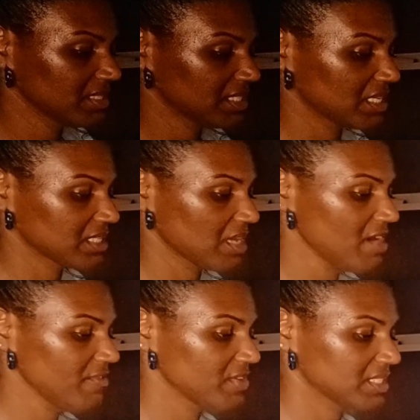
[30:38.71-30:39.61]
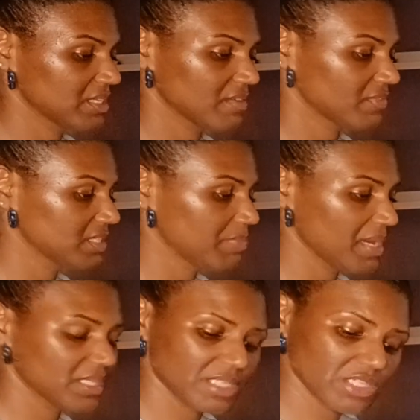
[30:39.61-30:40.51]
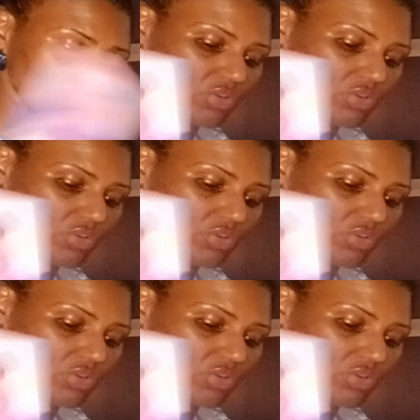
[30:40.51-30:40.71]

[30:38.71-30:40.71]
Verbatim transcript: to the surface and if this person is not